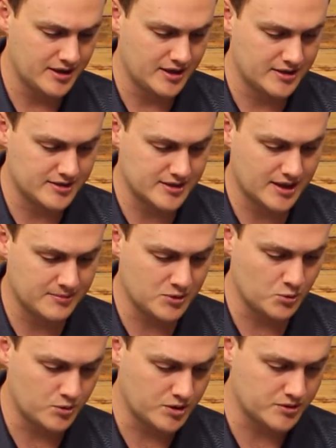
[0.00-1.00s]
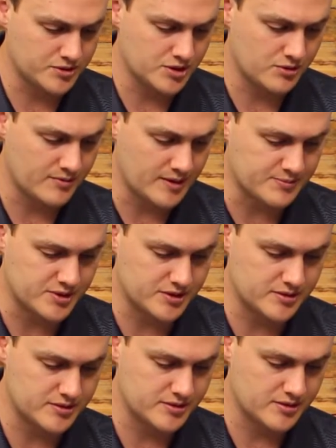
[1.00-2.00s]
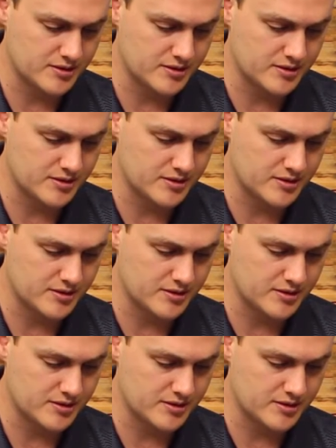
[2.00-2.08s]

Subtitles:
and escape the world's corruption